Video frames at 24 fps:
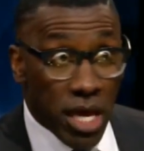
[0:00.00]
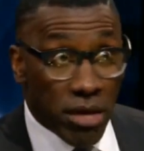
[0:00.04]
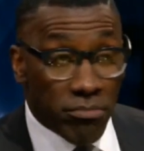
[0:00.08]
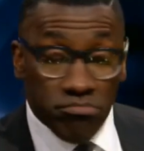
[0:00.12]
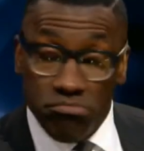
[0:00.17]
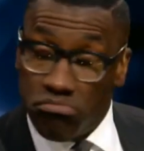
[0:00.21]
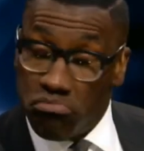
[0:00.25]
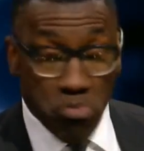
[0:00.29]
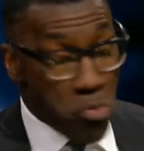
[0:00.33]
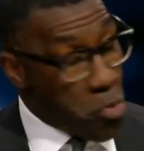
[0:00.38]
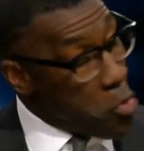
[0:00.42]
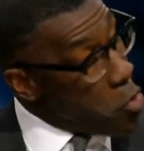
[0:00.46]

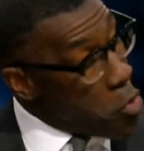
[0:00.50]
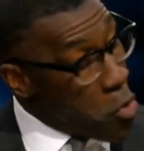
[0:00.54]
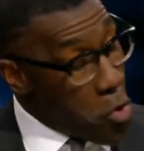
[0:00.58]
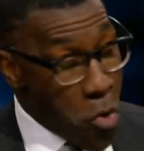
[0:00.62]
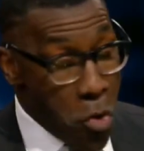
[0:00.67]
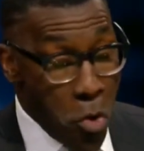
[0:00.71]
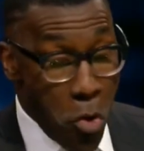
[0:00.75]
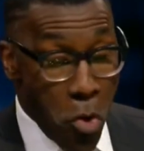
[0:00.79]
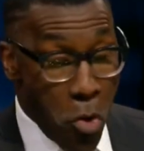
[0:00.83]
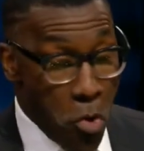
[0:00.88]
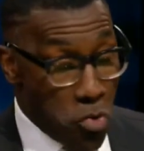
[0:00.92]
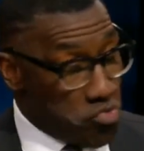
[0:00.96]

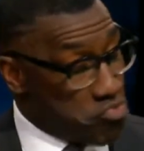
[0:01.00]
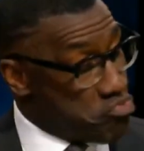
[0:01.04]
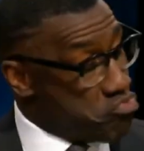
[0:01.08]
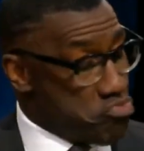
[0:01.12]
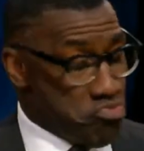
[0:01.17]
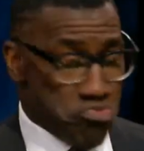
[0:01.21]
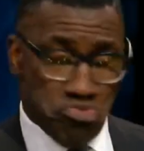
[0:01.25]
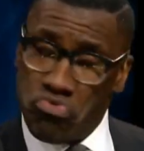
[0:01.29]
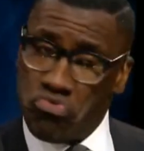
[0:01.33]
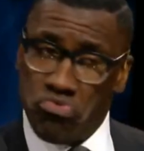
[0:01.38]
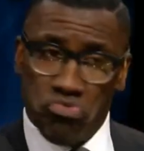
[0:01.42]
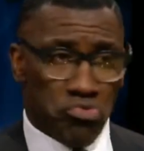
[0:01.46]

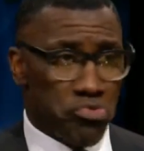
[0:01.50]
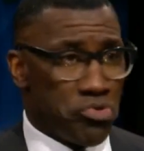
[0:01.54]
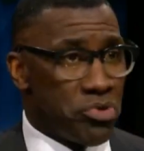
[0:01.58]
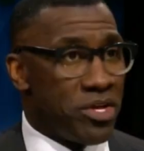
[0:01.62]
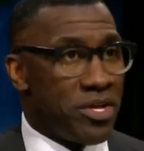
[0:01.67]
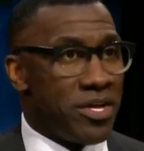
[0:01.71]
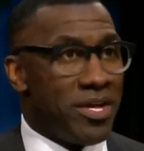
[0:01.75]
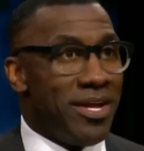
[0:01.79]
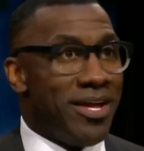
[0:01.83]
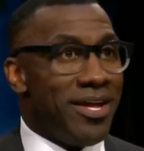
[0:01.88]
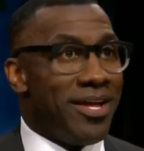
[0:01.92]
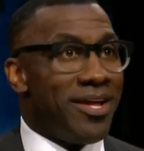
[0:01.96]
I thought we were
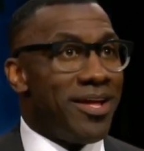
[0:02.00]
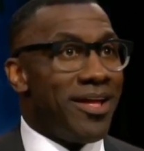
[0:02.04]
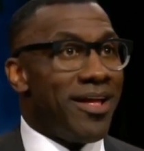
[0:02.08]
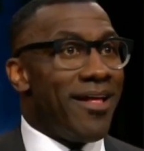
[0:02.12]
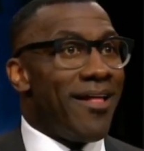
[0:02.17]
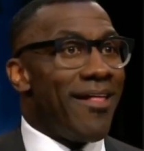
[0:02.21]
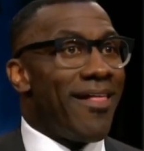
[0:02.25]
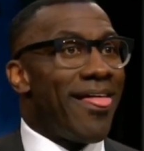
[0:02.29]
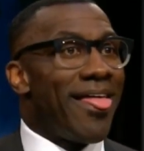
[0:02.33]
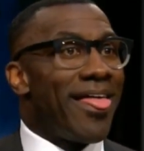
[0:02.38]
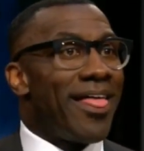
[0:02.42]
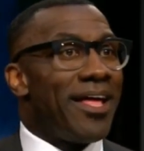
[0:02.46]
talking about
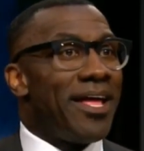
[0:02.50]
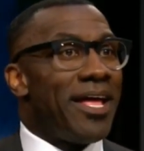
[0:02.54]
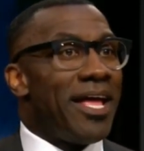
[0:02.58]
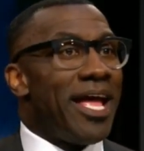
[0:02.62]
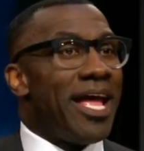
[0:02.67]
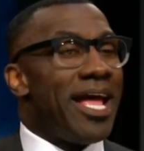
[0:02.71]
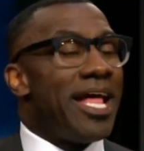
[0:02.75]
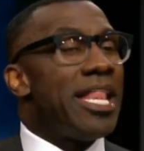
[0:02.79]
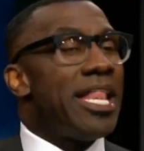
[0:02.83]
2019.